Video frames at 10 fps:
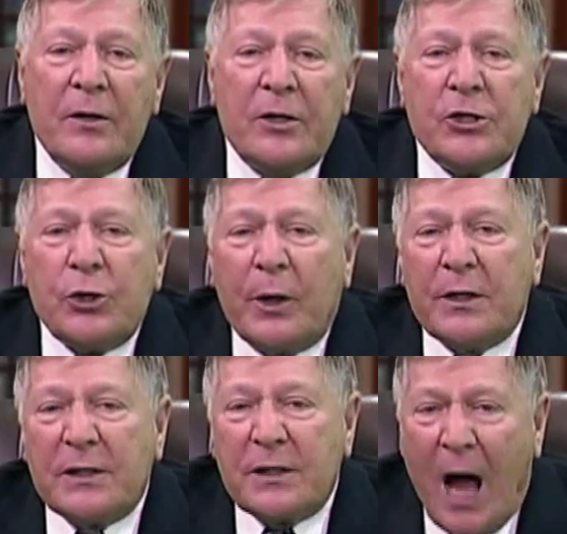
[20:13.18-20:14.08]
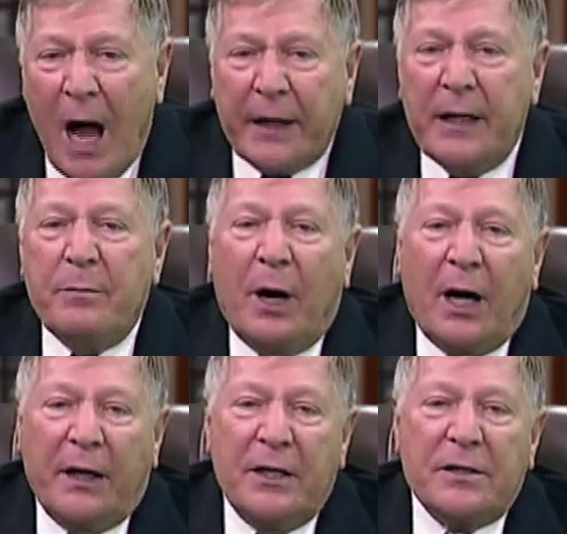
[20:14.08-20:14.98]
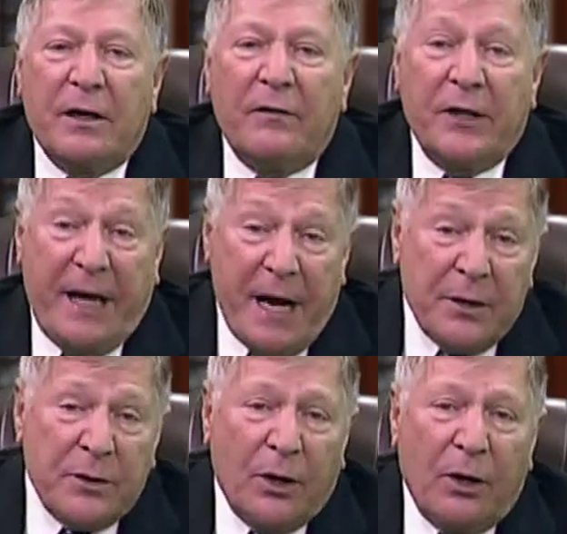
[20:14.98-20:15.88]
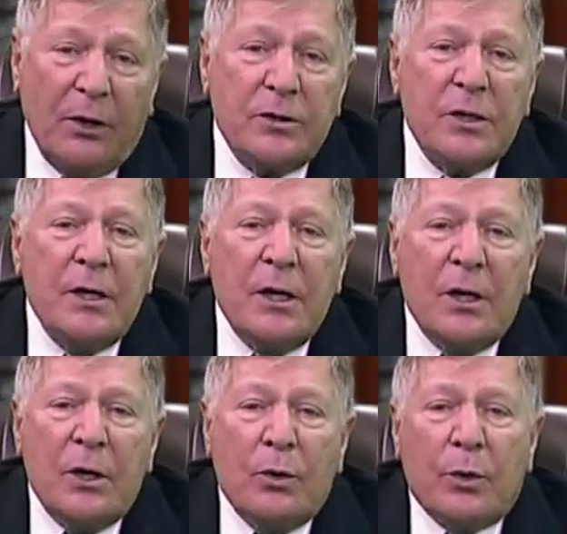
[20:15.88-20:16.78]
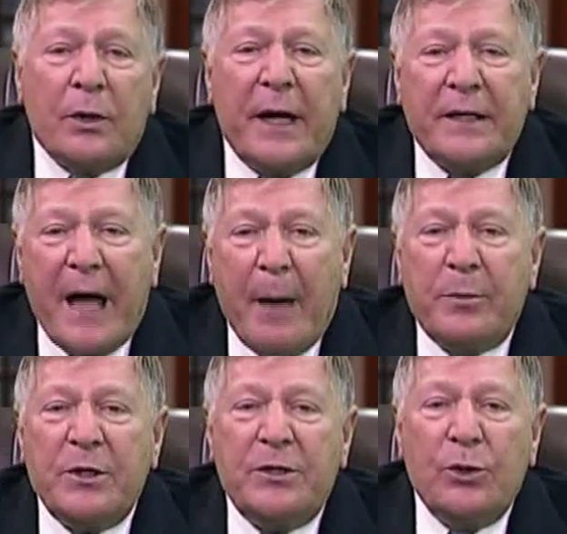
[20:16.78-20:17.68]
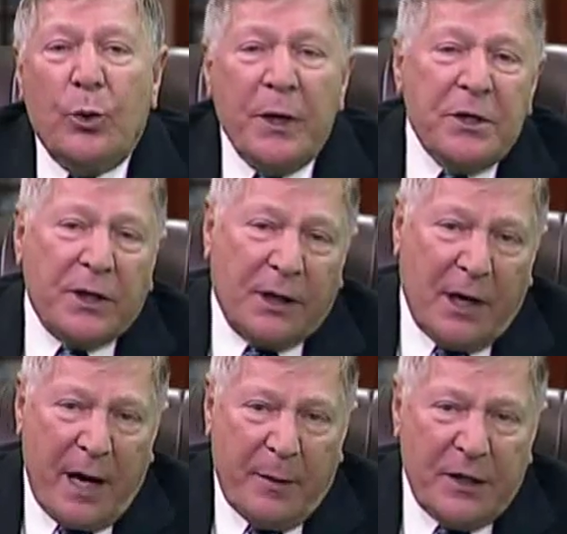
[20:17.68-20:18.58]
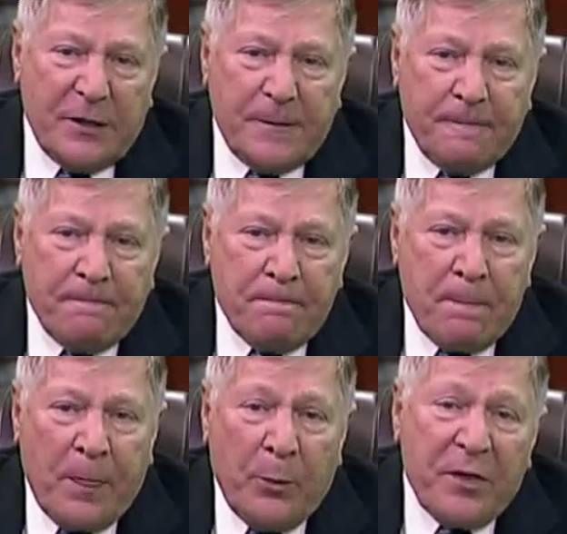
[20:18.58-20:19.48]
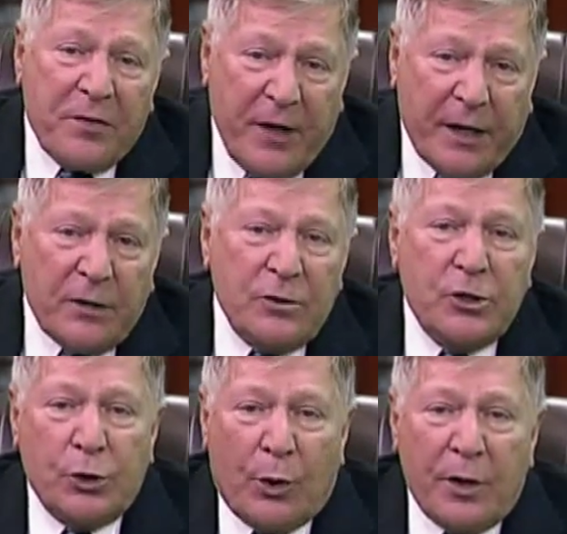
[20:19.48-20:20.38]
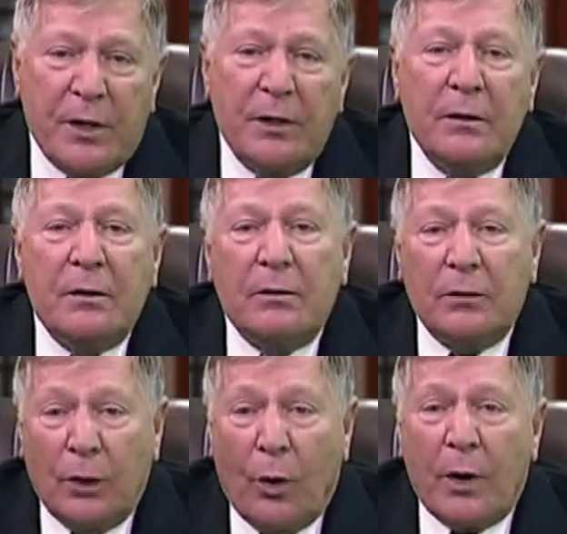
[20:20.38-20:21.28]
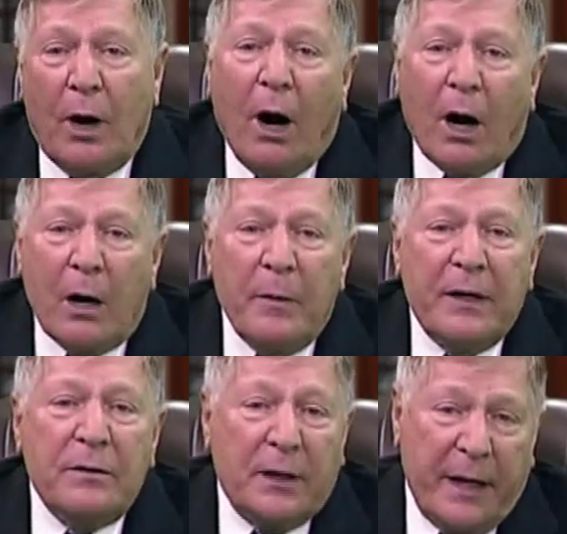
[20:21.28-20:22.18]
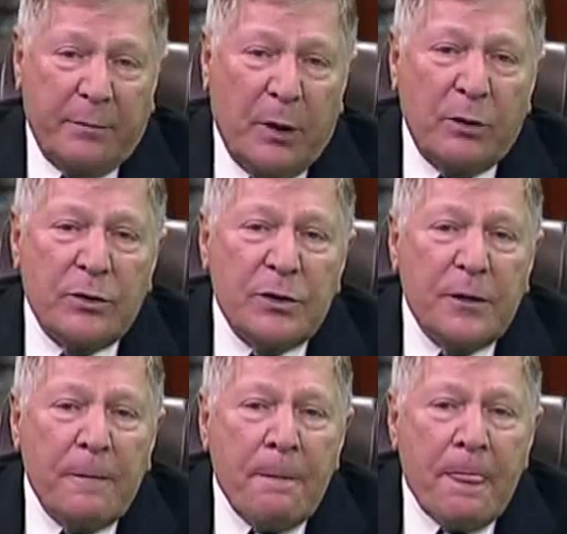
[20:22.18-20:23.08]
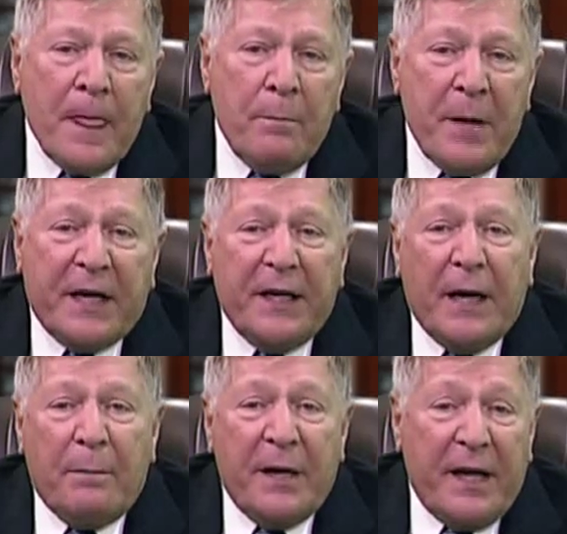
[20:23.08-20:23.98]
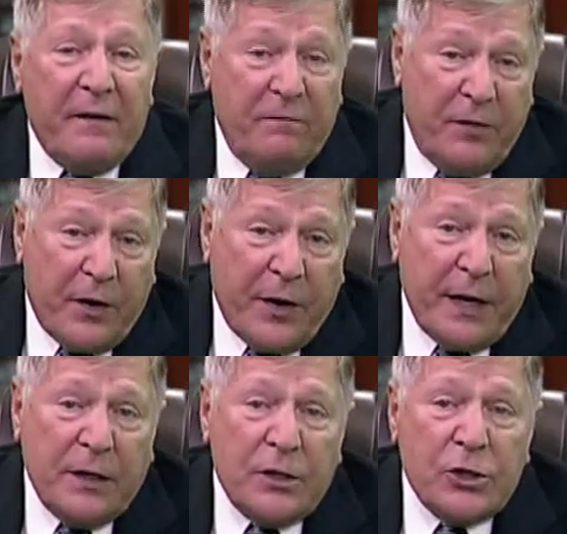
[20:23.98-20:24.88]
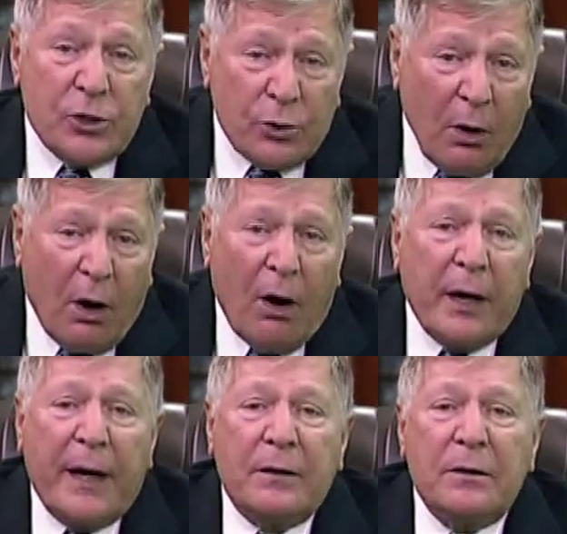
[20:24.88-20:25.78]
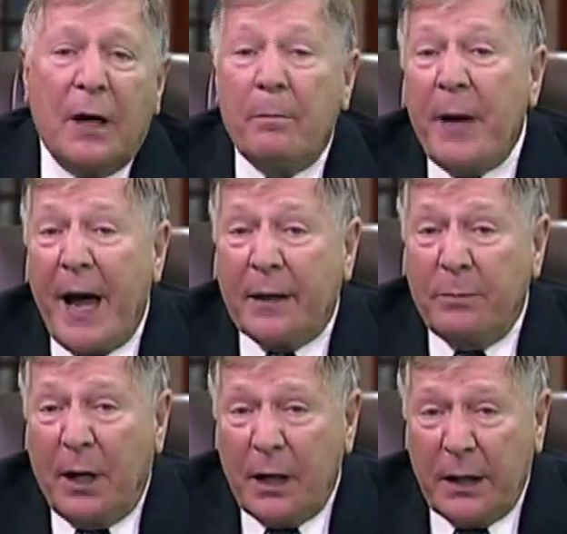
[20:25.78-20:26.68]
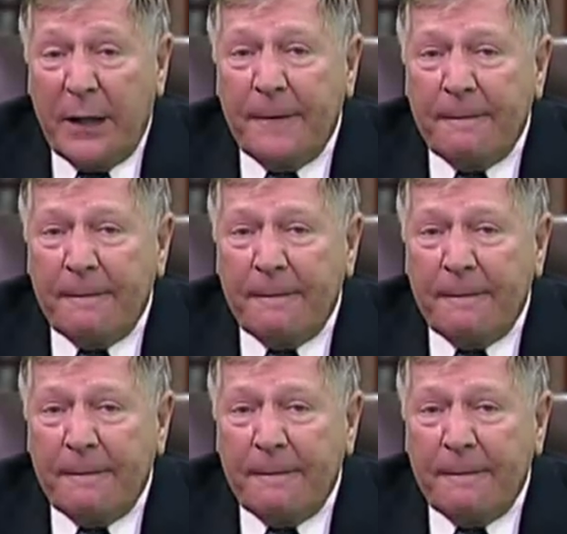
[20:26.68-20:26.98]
the short, stocky bodies of Neanderthals were adapted to winter climates, with thick, shorter lower arm and leg bones. making up a very strong and compact body.